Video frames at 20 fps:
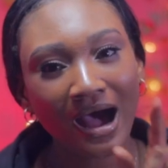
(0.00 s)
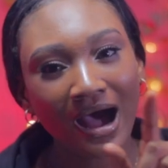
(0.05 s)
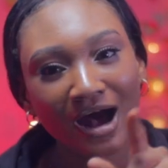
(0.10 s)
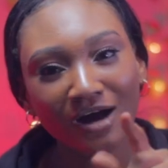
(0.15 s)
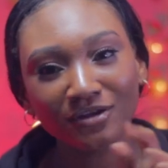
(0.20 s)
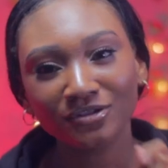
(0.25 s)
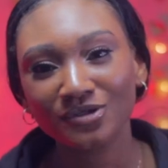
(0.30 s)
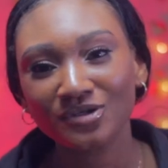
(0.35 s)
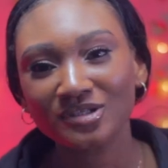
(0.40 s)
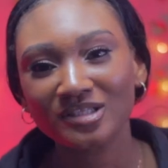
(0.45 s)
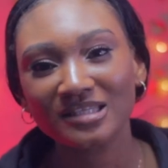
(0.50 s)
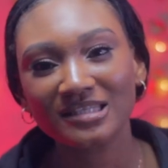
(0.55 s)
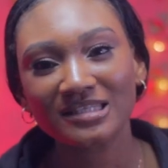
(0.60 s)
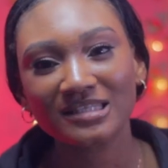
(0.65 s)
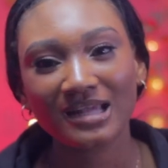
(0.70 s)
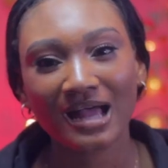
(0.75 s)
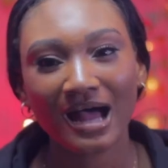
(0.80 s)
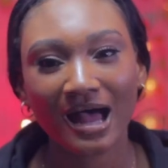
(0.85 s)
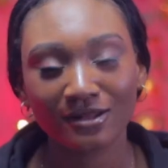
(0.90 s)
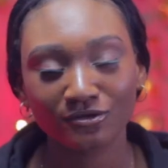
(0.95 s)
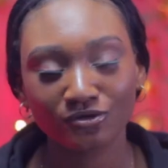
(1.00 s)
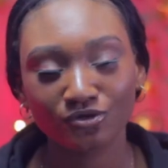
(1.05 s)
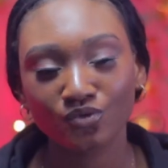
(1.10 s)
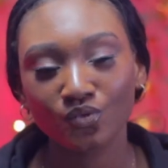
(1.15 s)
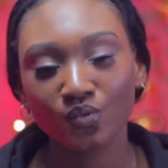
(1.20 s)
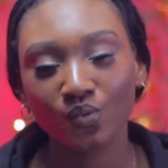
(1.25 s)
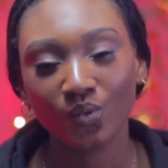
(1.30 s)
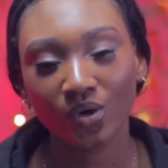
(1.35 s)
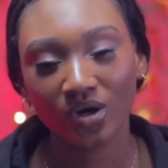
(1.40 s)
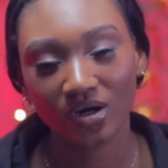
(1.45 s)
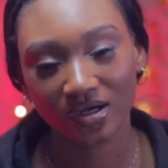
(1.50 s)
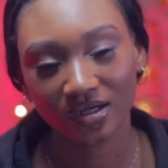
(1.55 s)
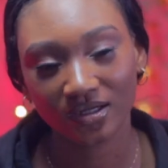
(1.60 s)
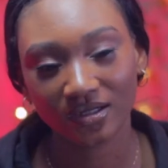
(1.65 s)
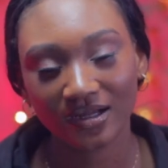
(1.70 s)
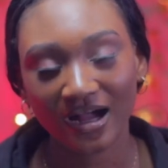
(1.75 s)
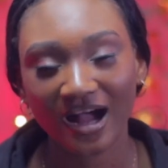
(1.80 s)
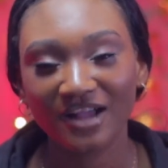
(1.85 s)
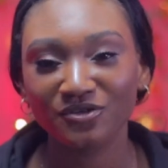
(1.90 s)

how does this candle work?